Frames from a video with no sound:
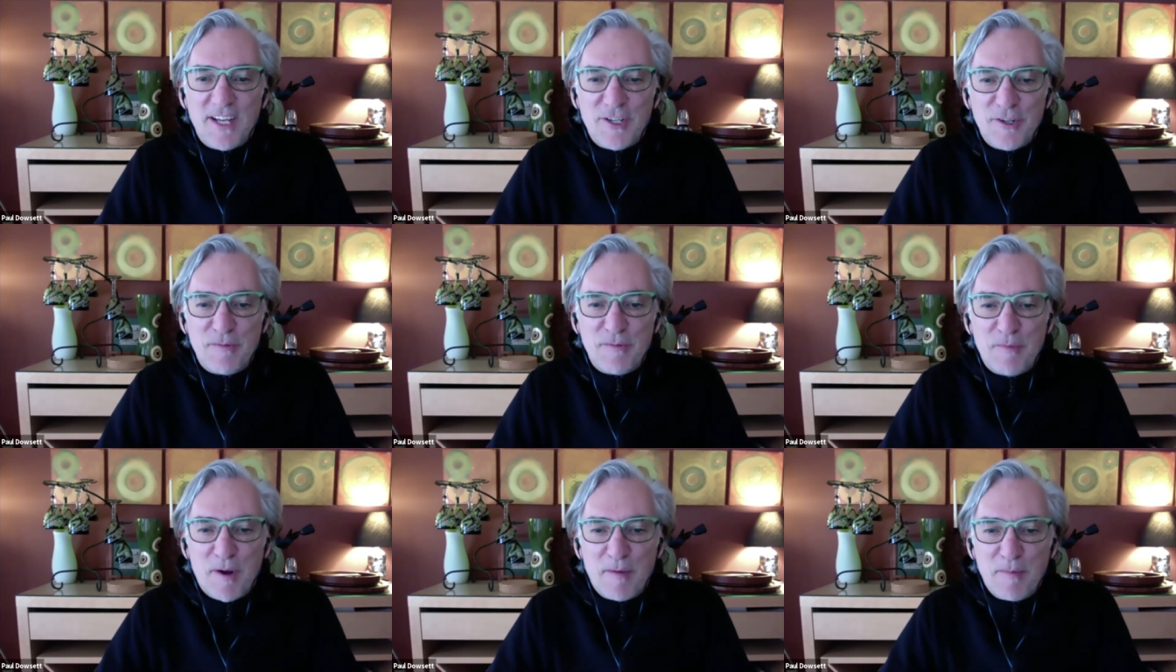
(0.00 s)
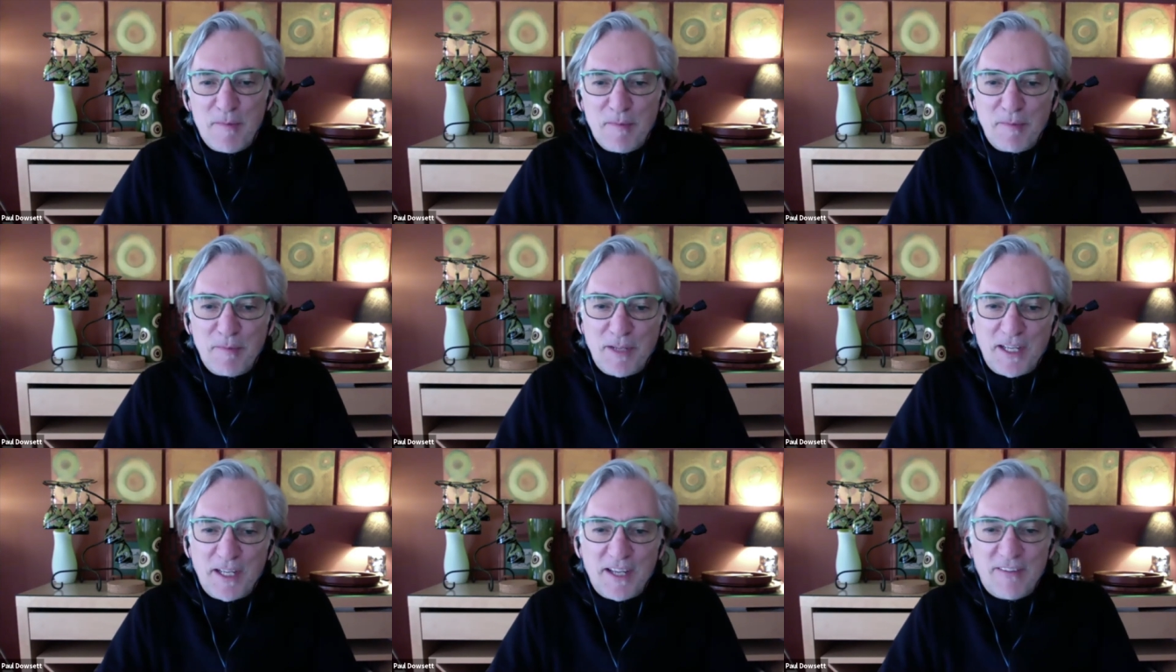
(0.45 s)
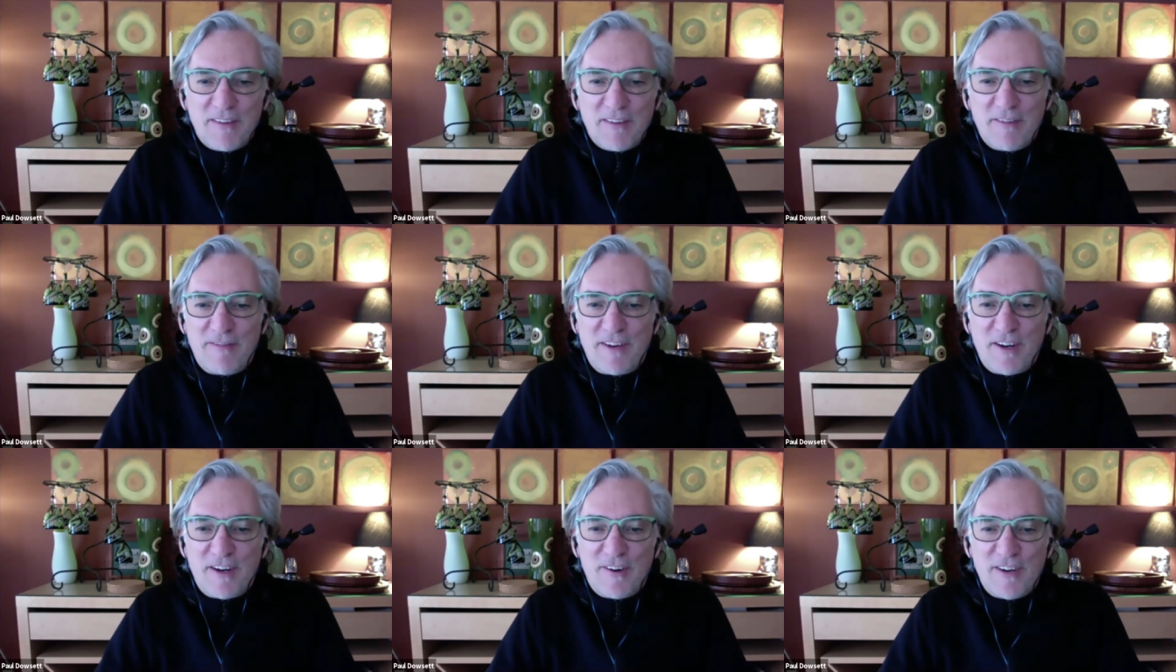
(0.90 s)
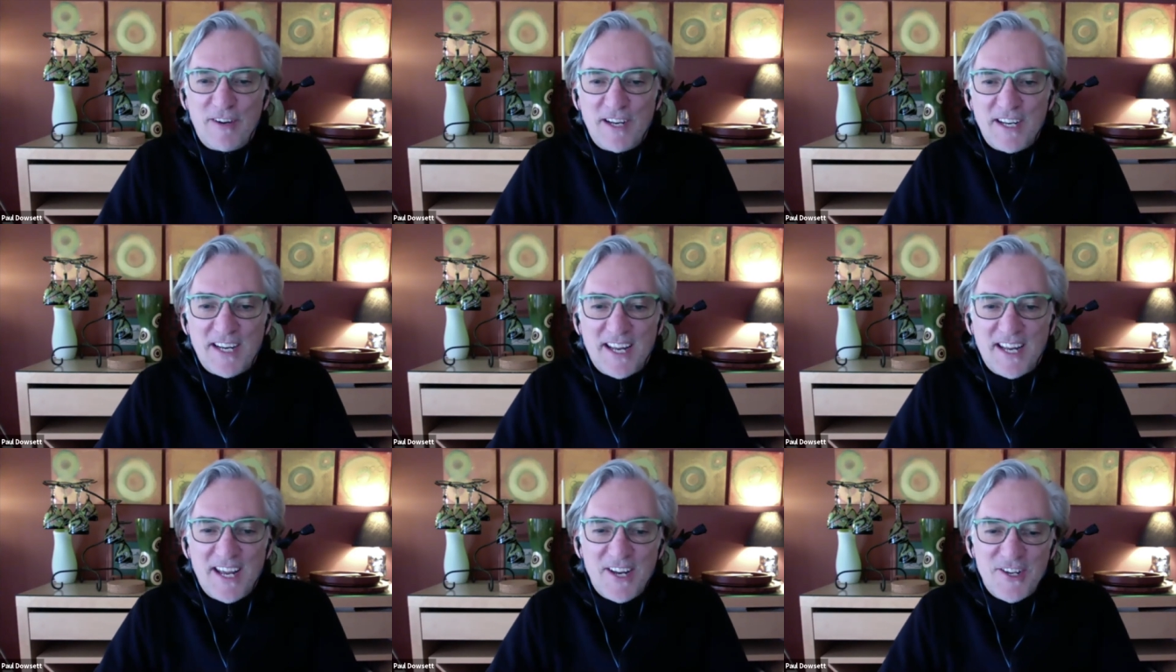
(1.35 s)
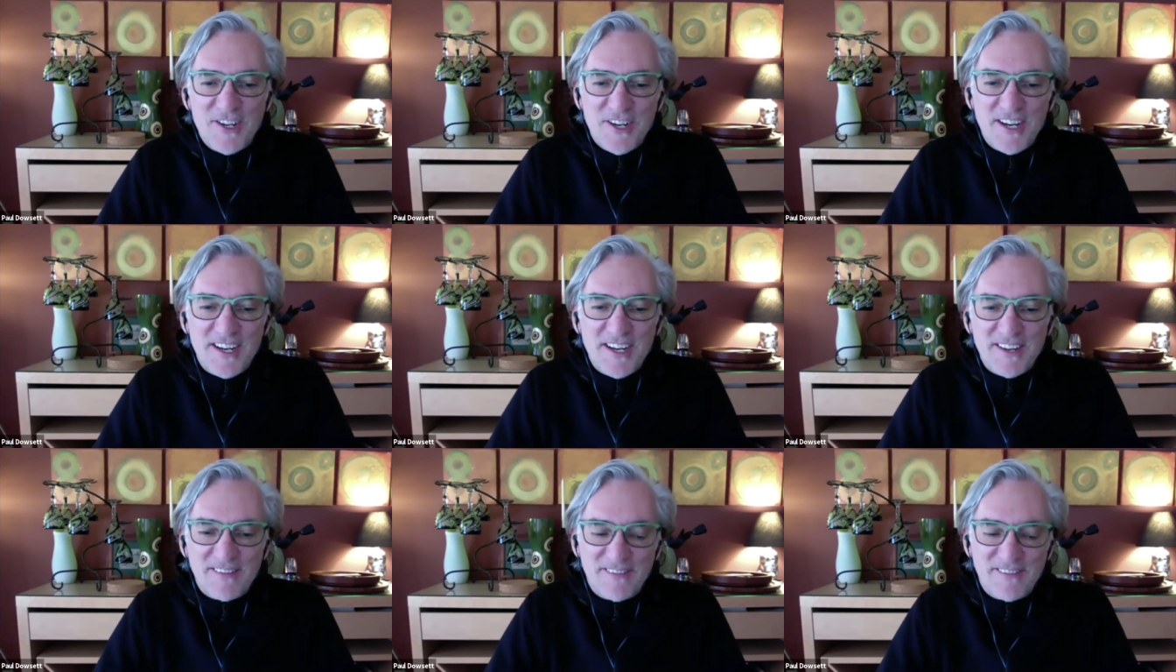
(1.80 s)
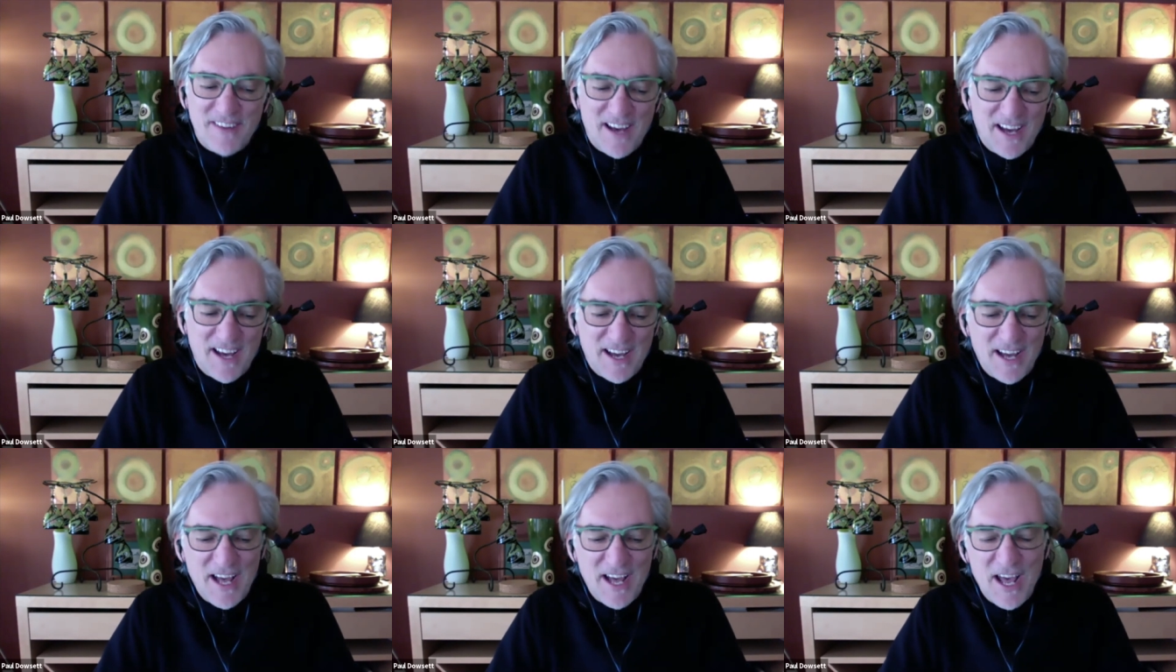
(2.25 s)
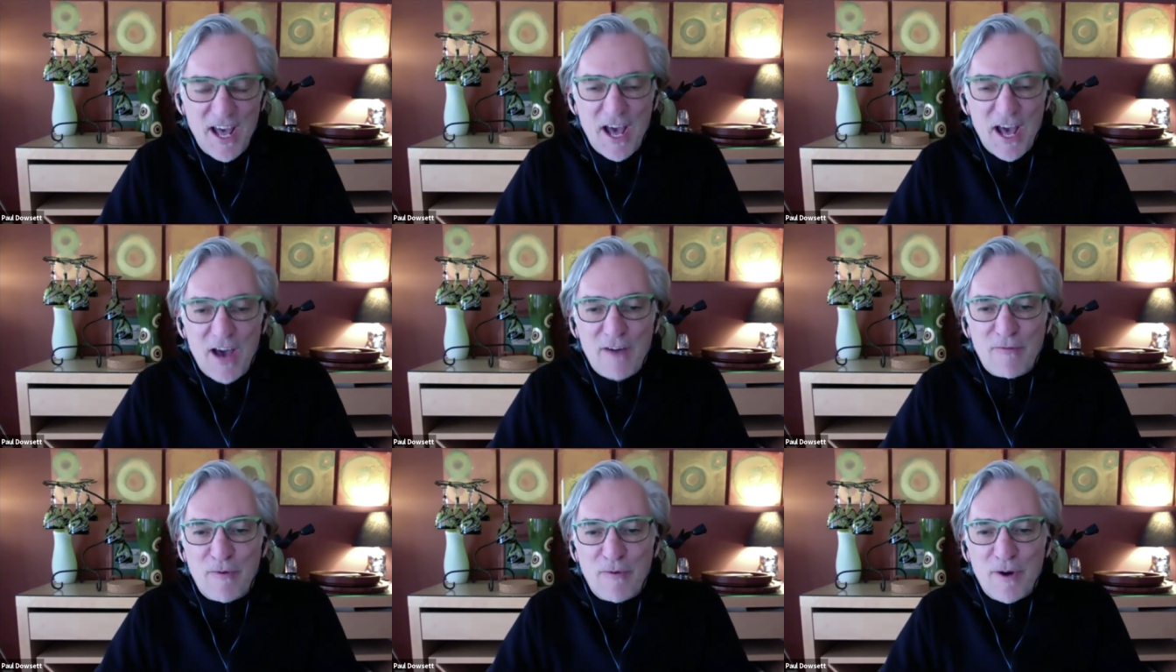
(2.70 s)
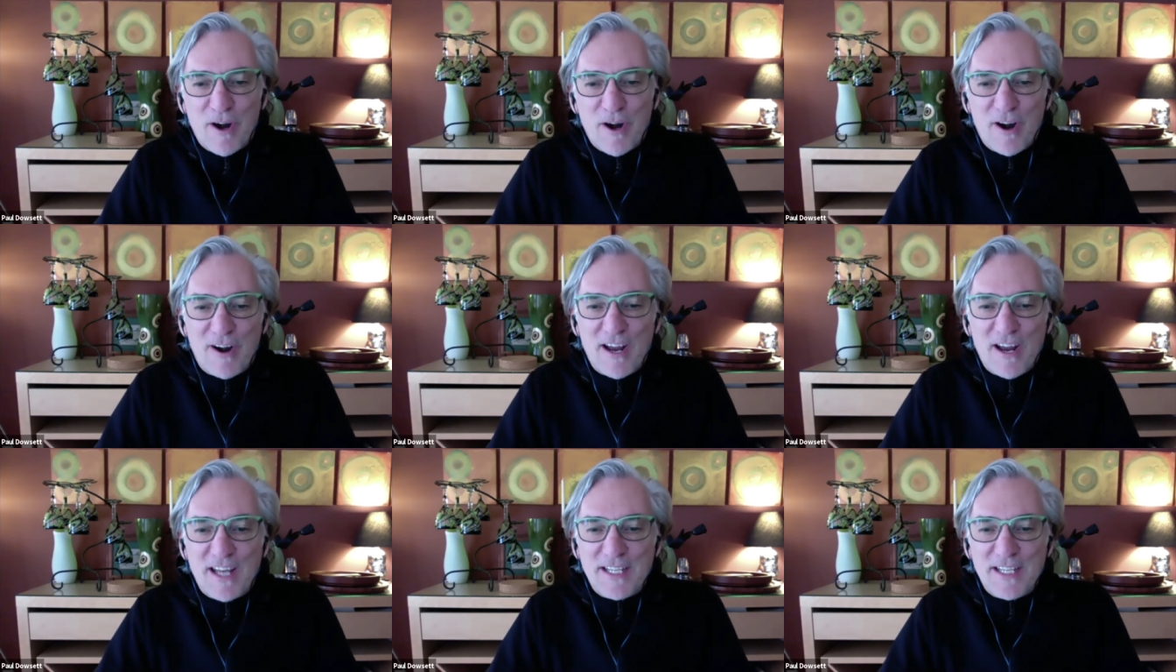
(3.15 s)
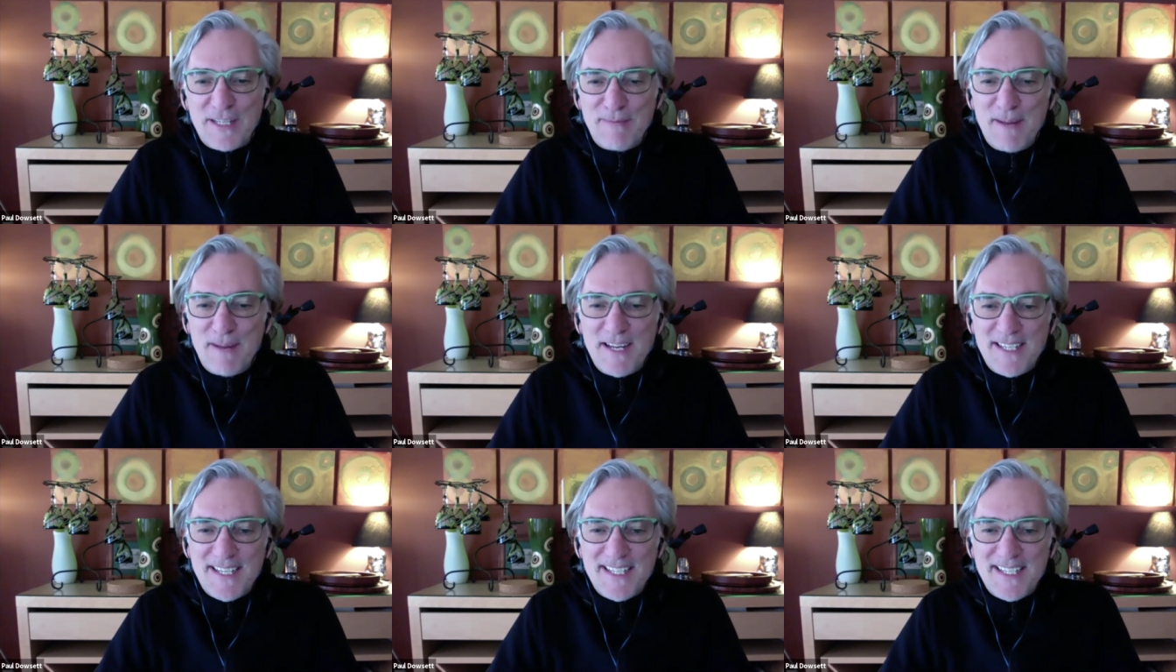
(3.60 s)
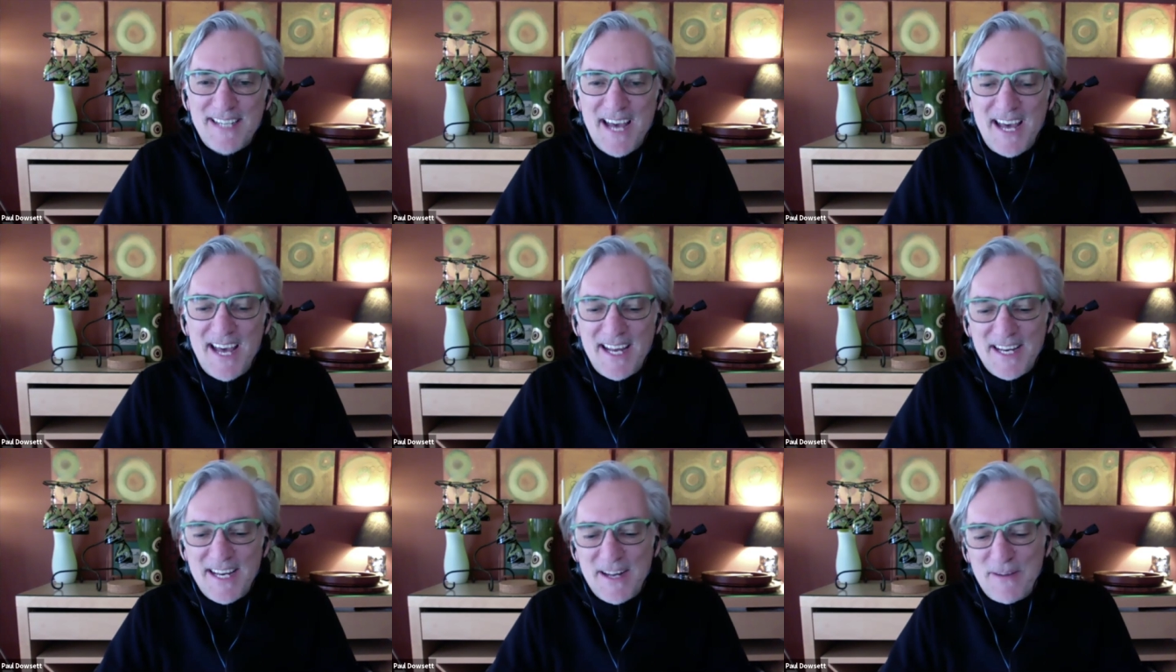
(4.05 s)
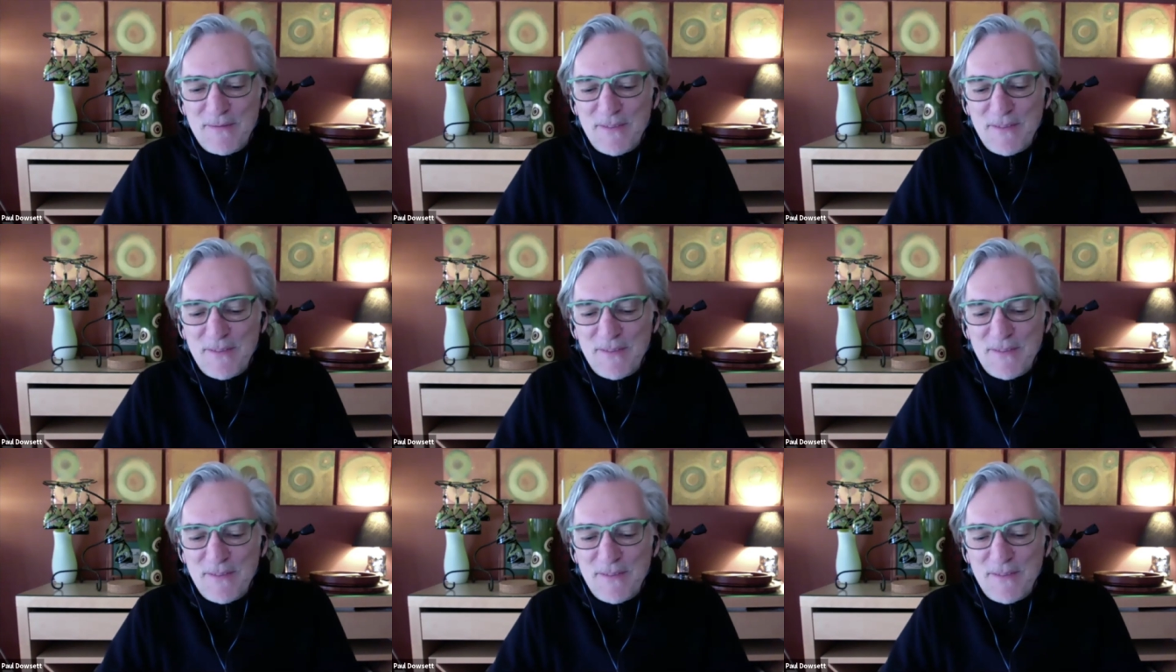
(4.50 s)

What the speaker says: should probably give a fair indication of where our headspace is at.